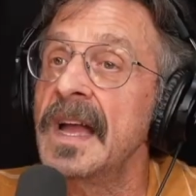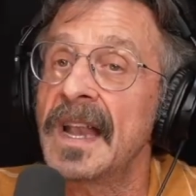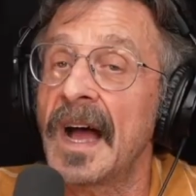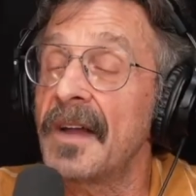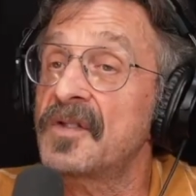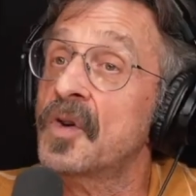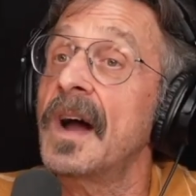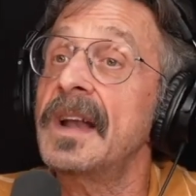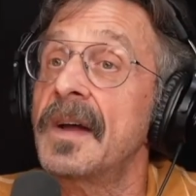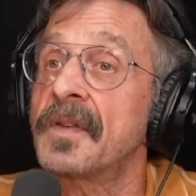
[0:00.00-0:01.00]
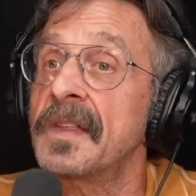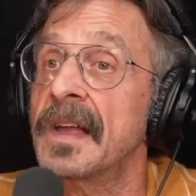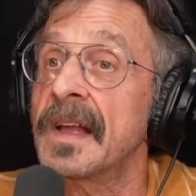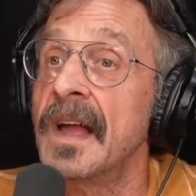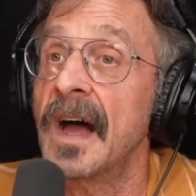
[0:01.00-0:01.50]
and I have tried
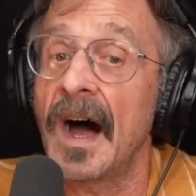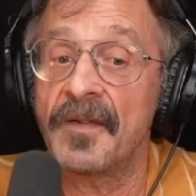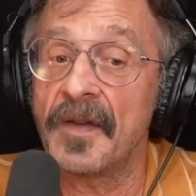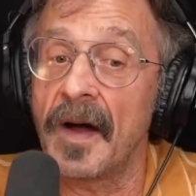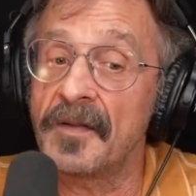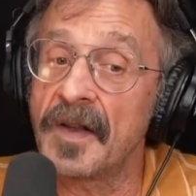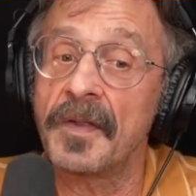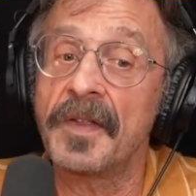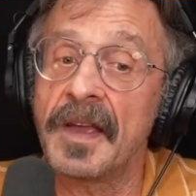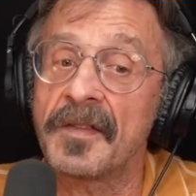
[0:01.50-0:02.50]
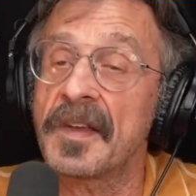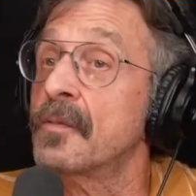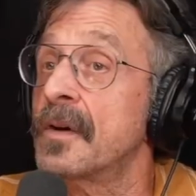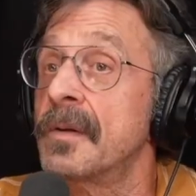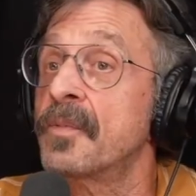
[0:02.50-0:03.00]
everything. I've done things that
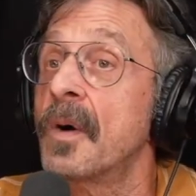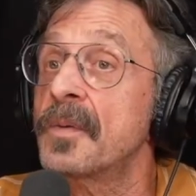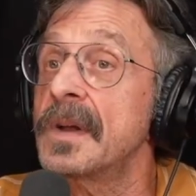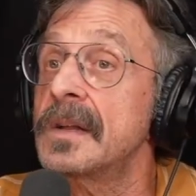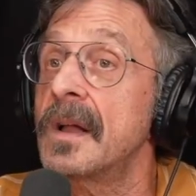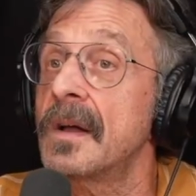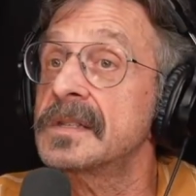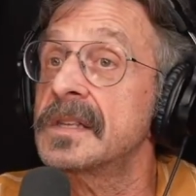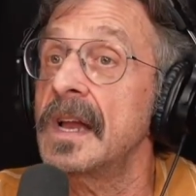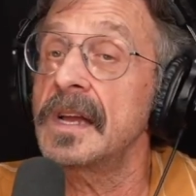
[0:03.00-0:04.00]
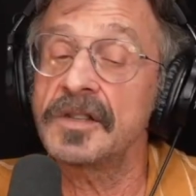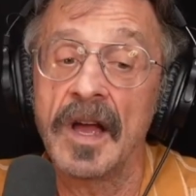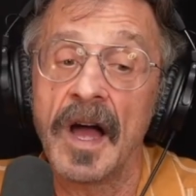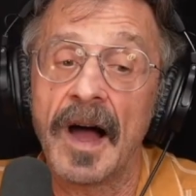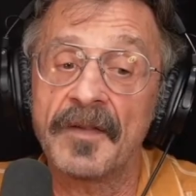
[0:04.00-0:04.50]
were inappropriate on stage.
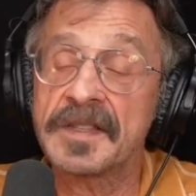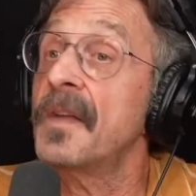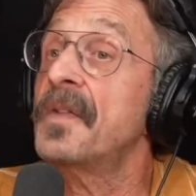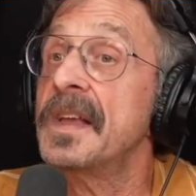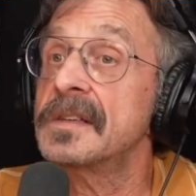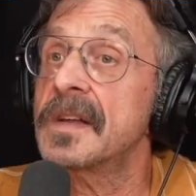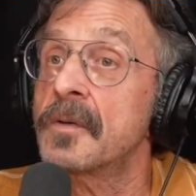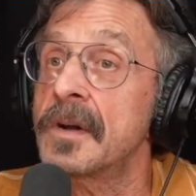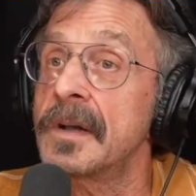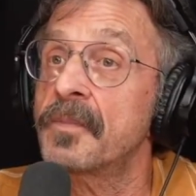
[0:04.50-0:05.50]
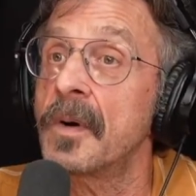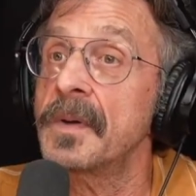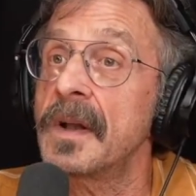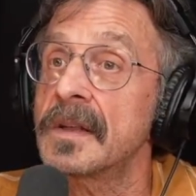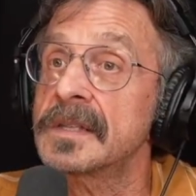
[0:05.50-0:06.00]
I've said things that were
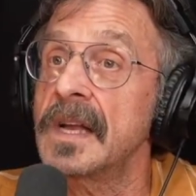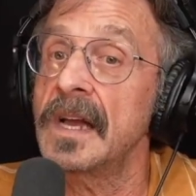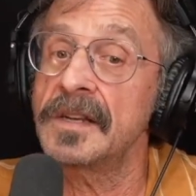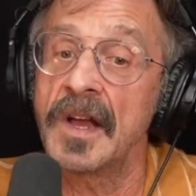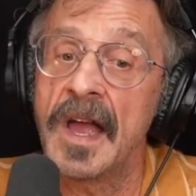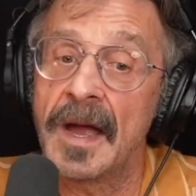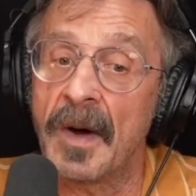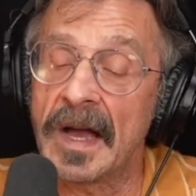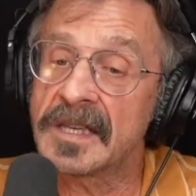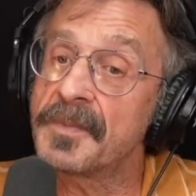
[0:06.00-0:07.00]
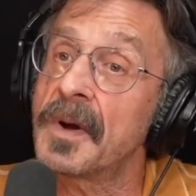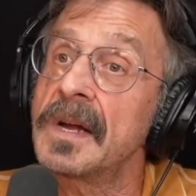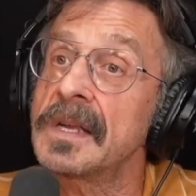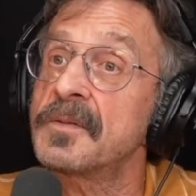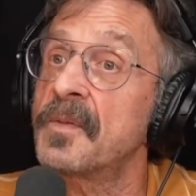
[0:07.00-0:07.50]
inappropriate on stage, and my
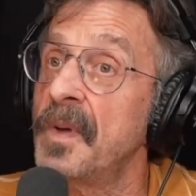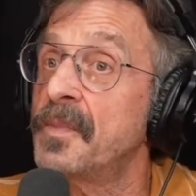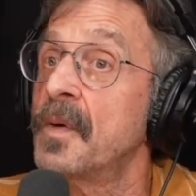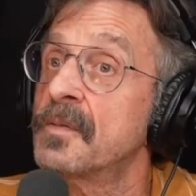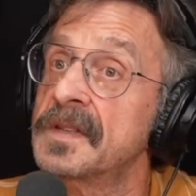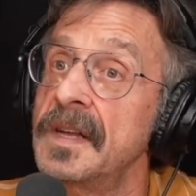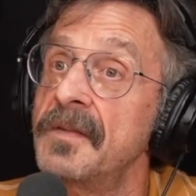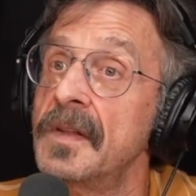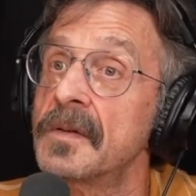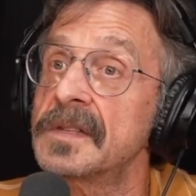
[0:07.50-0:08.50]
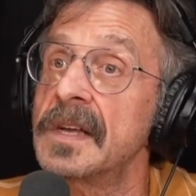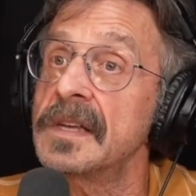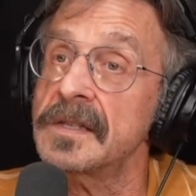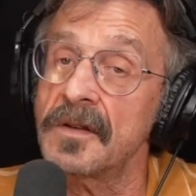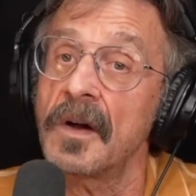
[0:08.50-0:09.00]
experience with people receiving those
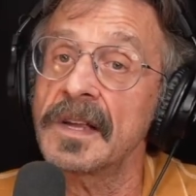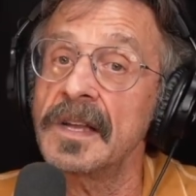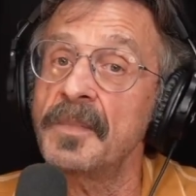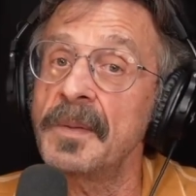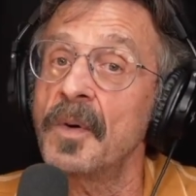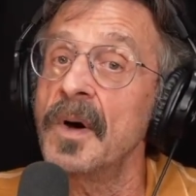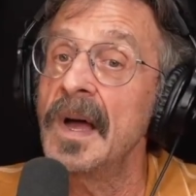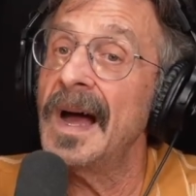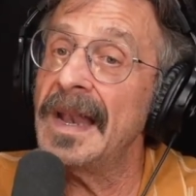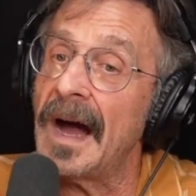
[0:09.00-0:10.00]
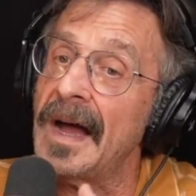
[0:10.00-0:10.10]
things and talking to people, and I've